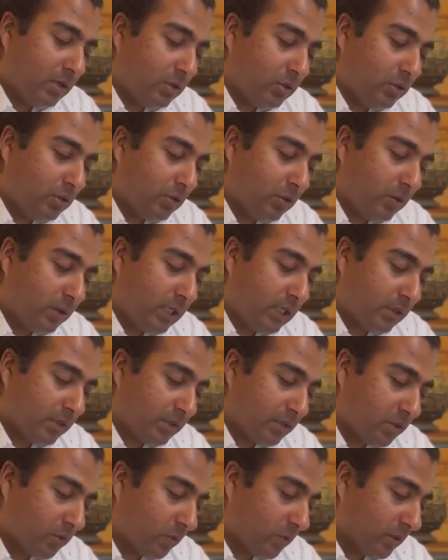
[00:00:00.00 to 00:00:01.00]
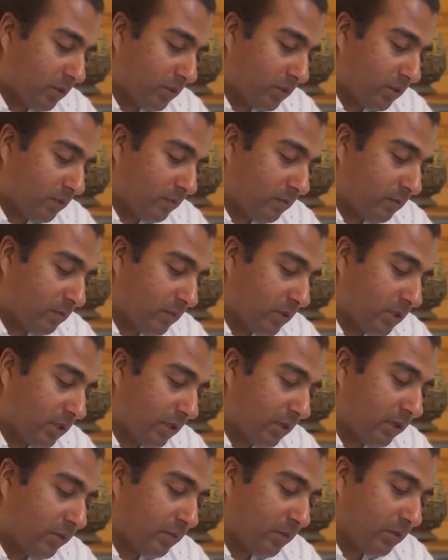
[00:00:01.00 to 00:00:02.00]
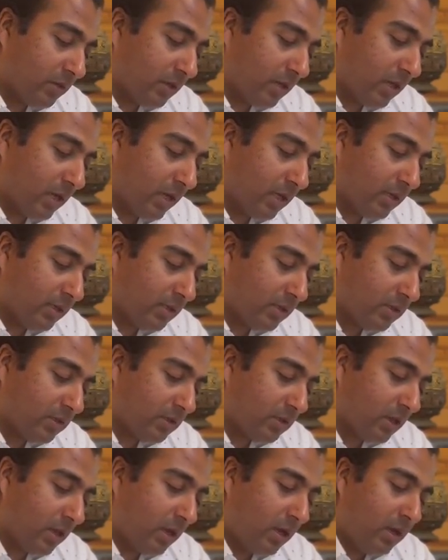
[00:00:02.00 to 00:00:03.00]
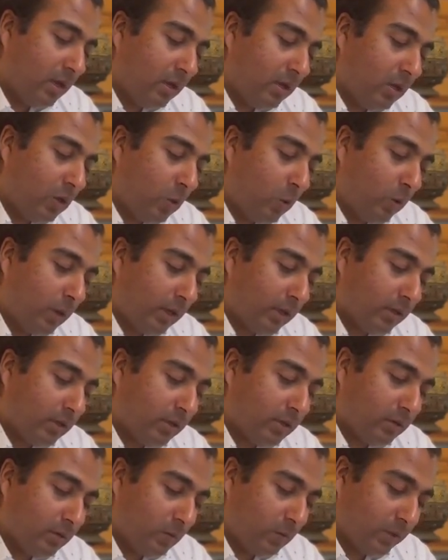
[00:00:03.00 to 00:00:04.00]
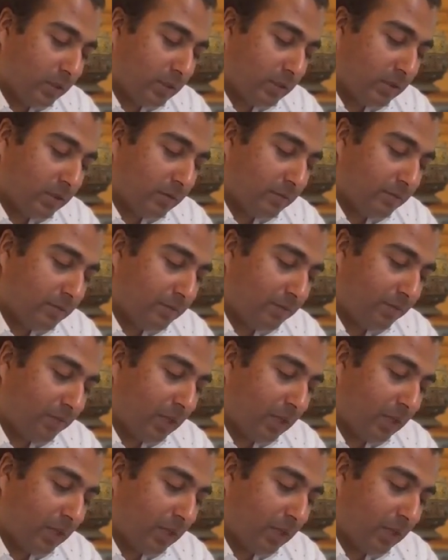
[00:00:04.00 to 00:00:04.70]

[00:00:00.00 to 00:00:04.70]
joyous wisdom, Sariputta has quick wisdom.